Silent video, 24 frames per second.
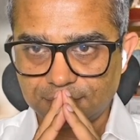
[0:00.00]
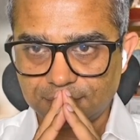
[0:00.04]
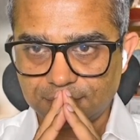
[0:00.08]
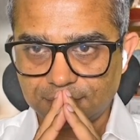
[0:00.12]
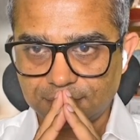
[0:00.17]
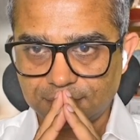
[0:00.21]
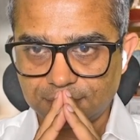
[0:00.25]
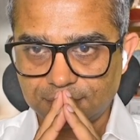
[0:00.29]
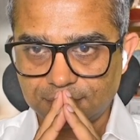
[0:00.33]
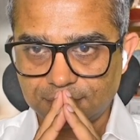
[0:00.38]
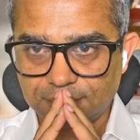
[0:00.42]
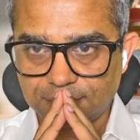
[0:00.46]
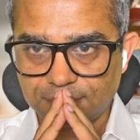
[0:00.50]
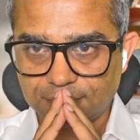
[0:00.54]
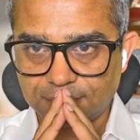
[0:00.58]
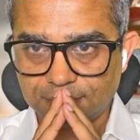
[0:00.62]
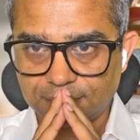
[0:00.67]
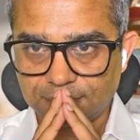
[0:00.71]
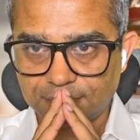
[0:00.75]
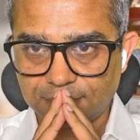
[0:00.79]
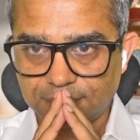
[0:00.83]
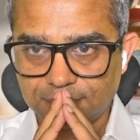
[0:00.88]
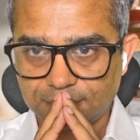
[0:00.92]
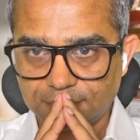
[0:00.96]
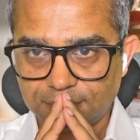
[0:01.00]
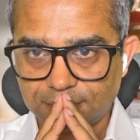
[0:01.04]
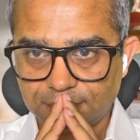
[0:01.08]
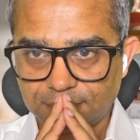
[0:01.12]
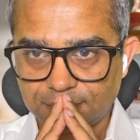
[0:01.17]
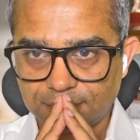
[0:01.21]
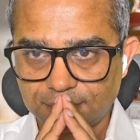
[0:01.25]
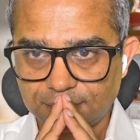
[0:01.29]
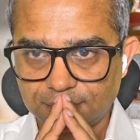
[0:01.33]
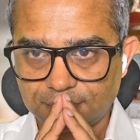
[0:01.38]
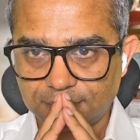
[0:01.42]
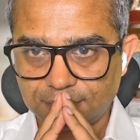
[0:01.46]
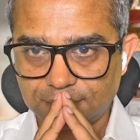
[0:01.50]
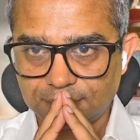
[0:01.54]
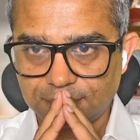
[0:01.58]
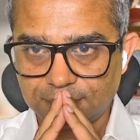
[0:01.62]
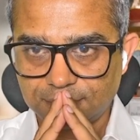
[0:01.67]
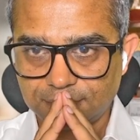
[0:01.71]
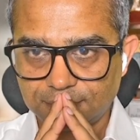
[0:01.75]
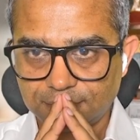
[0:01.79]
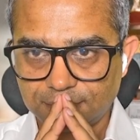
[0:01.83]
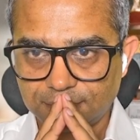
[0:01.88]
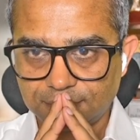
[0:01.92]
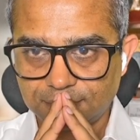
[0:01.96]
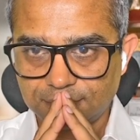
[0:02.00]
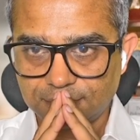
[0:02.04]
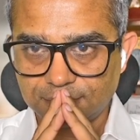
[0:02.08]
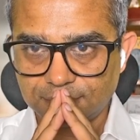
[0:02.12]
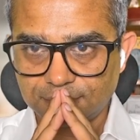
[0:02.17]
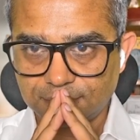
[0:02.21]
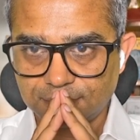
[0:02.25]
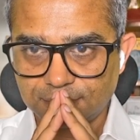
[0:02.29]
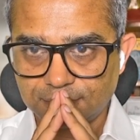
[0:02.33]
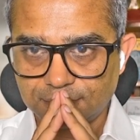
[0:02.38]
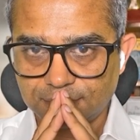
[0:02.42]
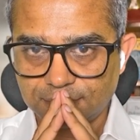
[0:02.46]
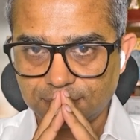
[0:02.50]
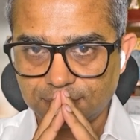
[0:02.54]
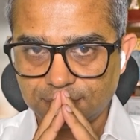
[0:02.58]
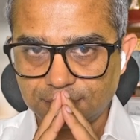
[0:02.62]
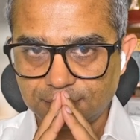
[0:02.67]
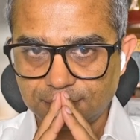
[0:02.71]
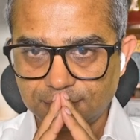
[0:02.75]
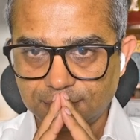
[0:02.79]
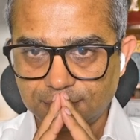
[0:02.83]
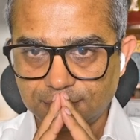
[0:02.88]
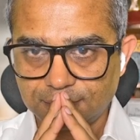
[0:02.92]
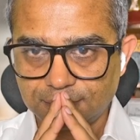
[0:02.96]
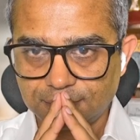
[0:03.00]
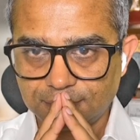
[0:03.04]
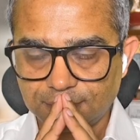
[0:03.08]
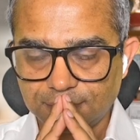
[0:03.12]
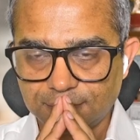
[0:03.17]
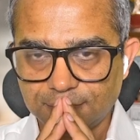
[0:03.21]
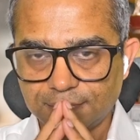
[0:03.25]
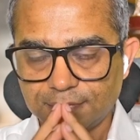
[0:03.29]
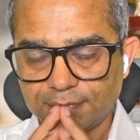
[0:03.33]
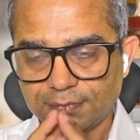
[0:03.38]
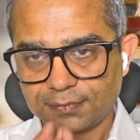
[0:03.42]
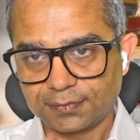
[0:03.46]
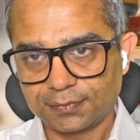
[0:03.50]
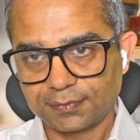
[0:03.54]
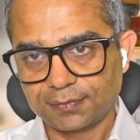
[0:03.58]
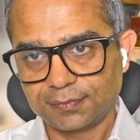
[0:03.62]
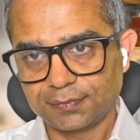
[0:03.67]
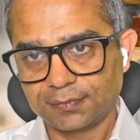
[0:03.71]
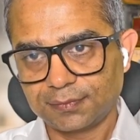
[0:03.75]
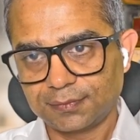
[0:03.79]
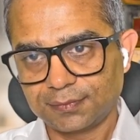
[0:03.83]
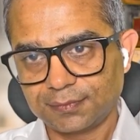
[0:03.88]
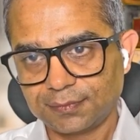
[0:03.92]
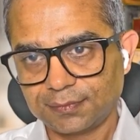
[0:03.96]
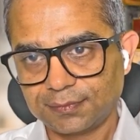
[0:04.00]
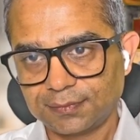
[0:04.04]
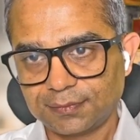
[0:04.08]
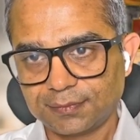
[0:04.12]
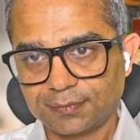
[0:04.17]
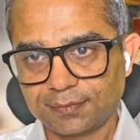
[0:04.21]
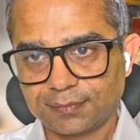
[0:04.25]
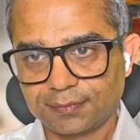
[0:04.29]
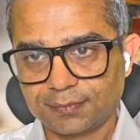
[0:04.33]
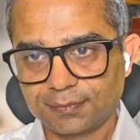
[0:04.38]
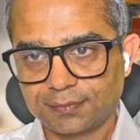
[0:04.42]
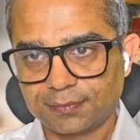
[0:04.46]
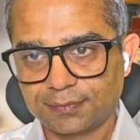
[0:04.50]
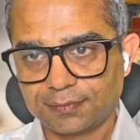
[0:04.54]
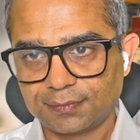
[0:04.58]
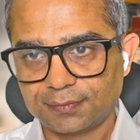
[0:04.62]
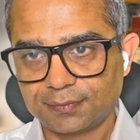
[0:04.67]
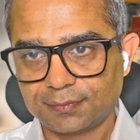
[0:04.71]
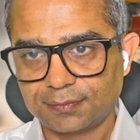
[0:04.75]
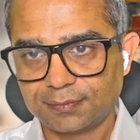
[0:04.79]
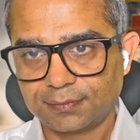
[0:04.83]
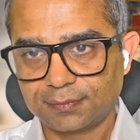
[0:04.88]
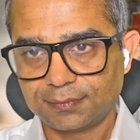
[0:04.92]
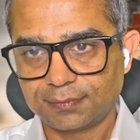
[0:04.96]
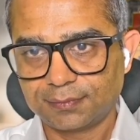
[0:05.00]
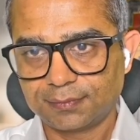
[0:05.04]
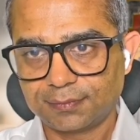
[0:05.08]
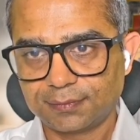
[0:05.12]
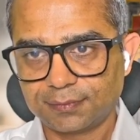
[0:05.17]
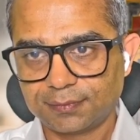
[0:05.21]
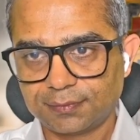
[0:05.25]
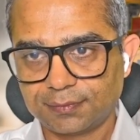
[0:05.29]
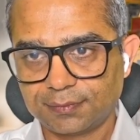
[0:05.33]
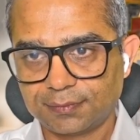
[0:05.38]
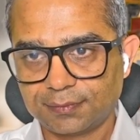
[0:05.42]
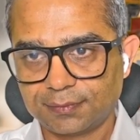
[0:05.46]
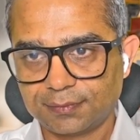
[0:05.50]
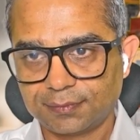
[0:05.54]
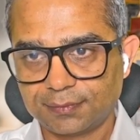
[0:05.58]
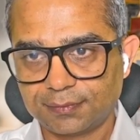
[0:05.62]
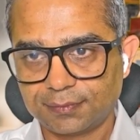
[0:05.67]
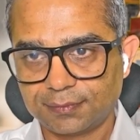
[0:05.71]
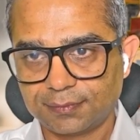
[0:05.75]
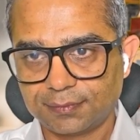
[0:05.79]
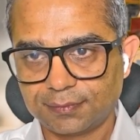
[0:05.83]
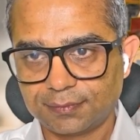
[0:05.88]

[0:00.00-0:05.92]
(not speaking)